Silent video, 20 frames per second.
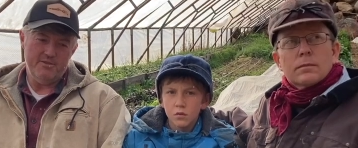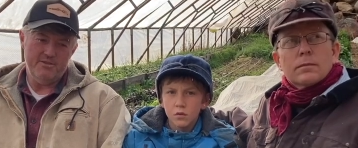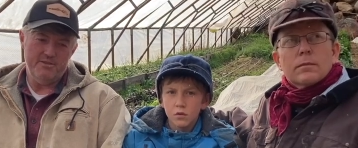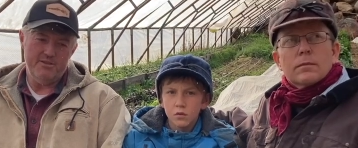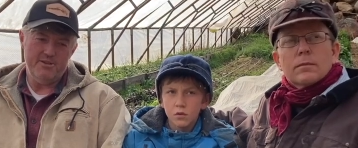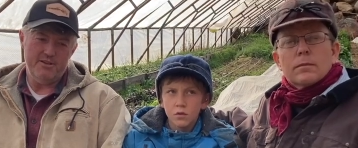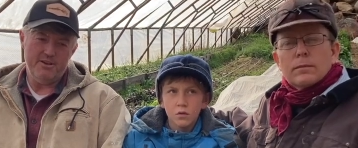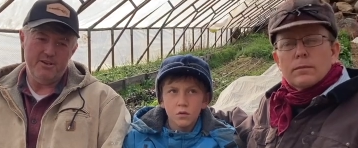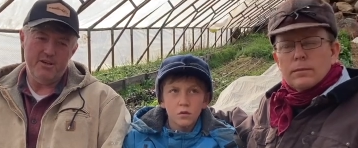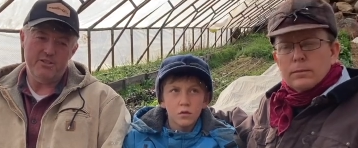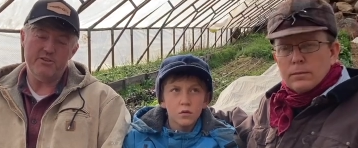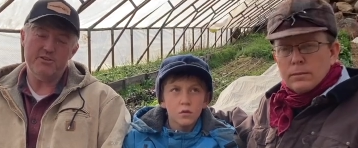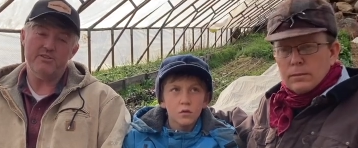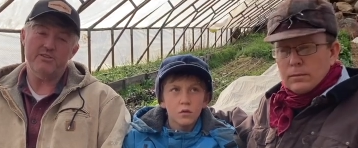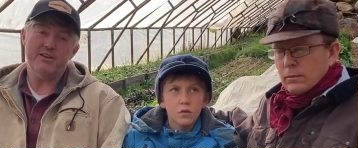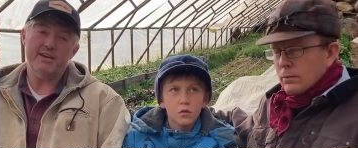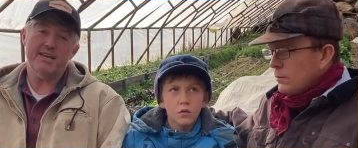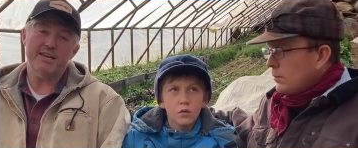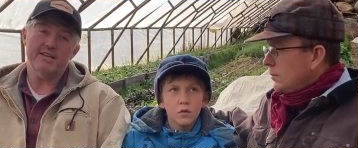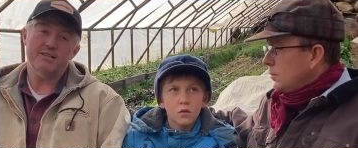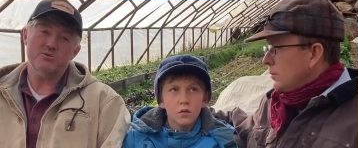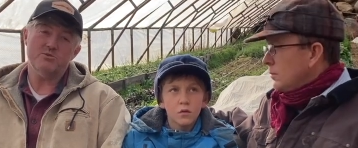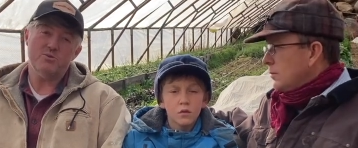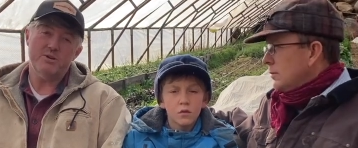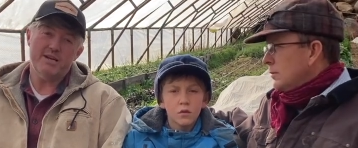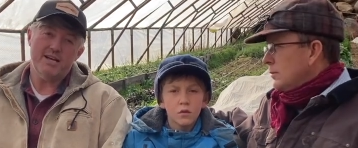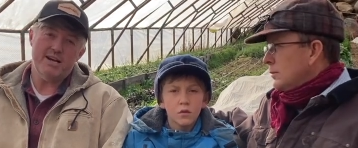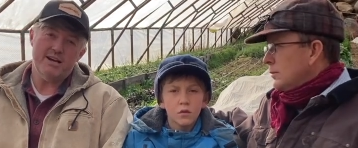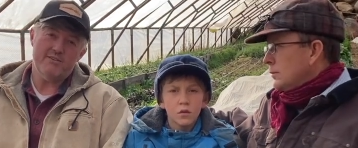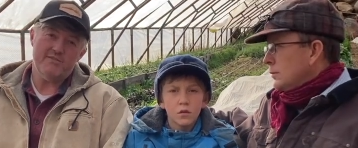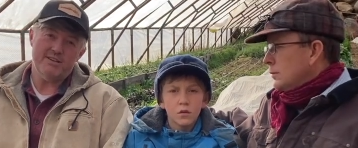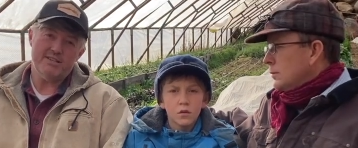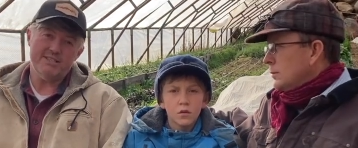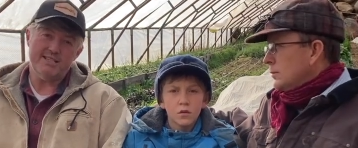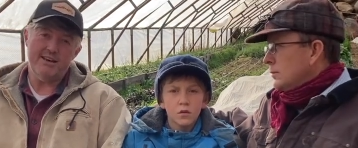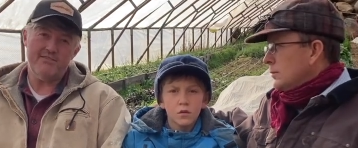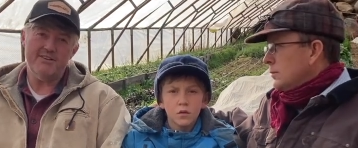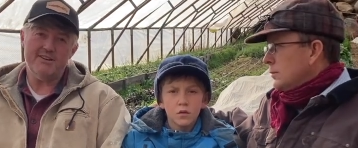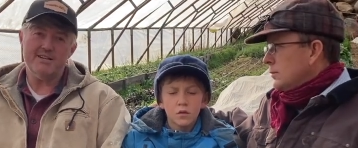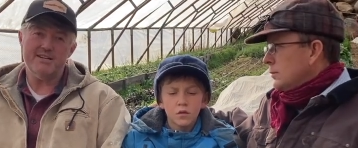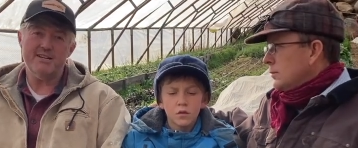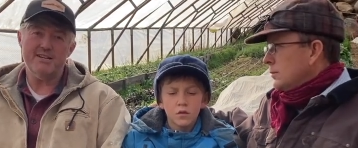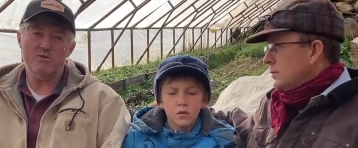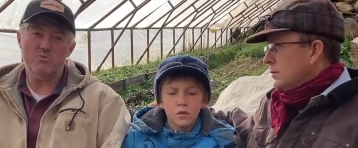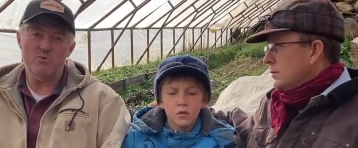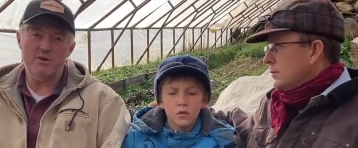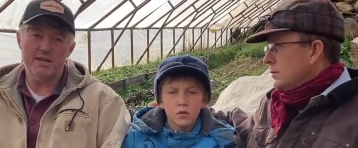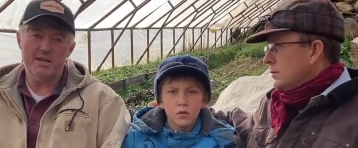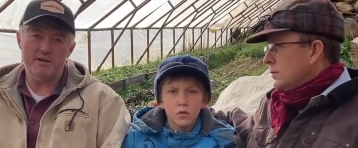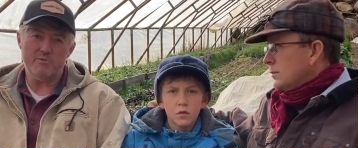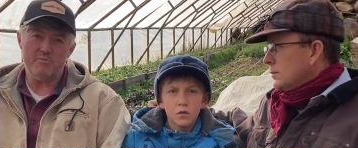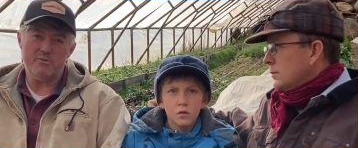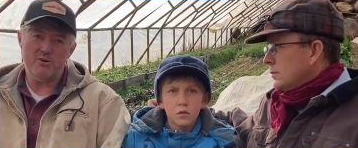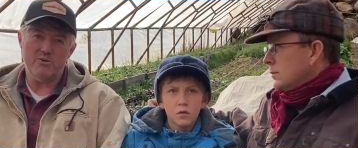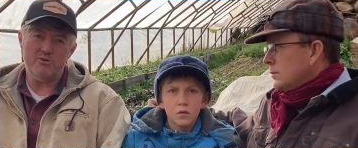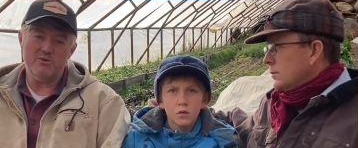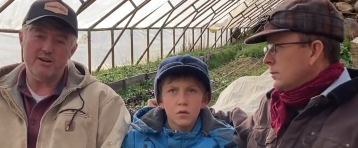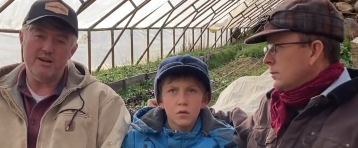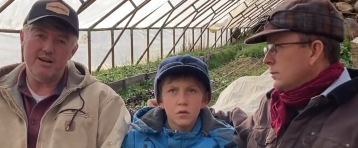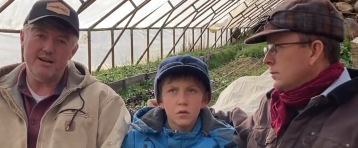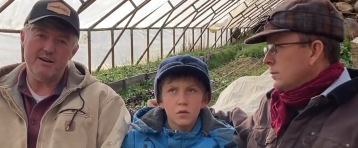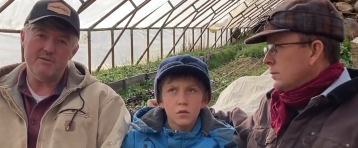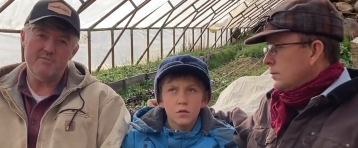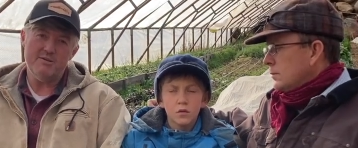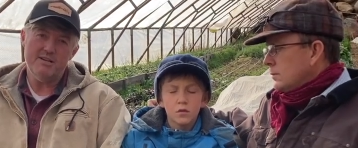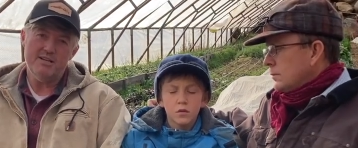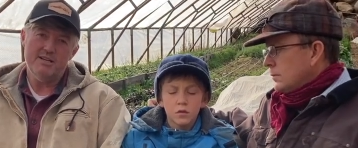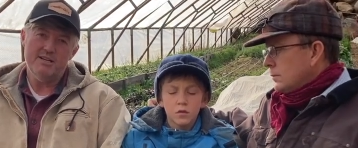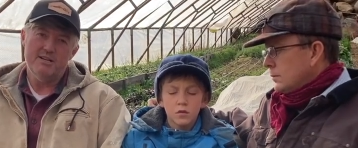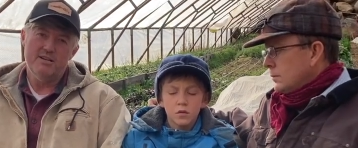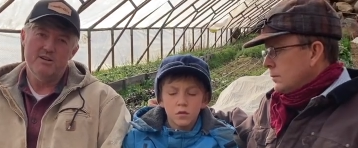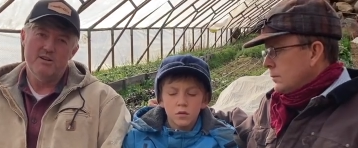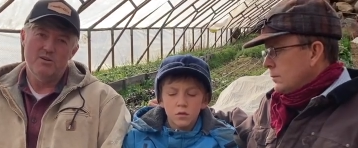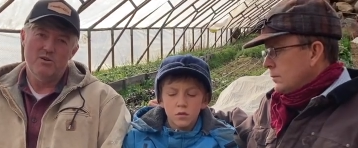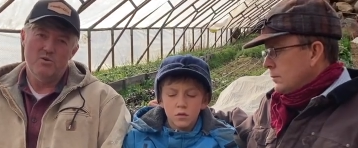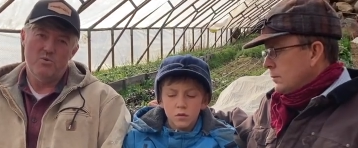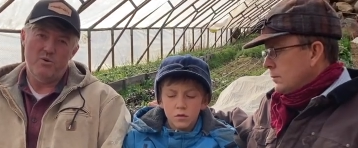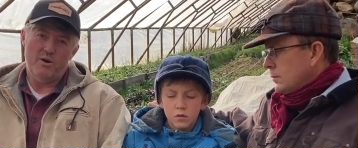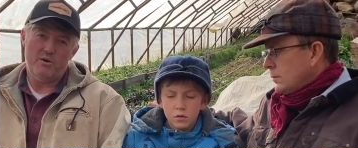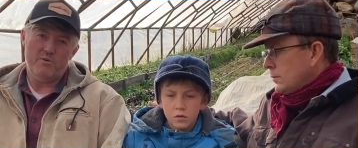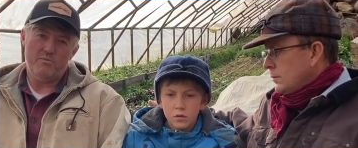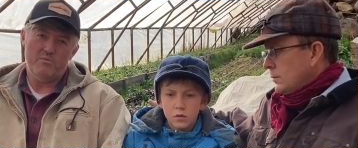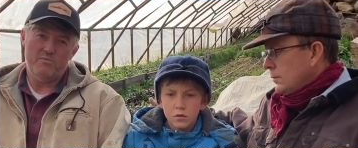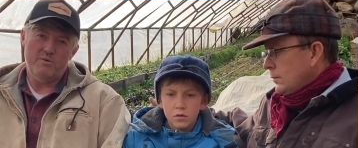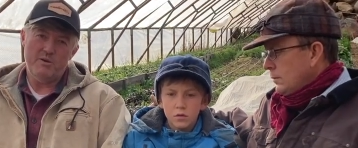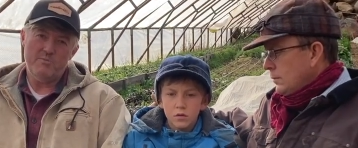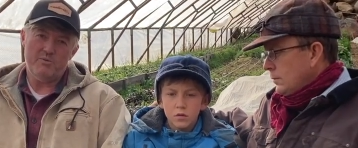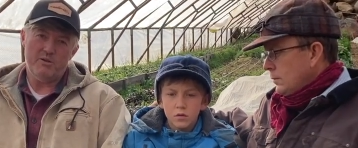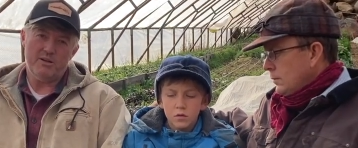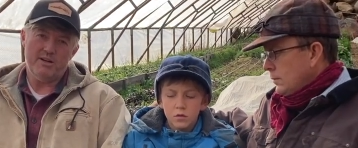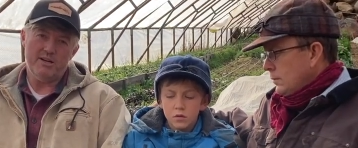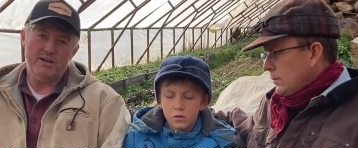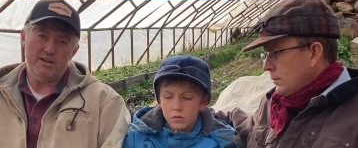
Speaker 1: the other thing is we have a 17-week program where people can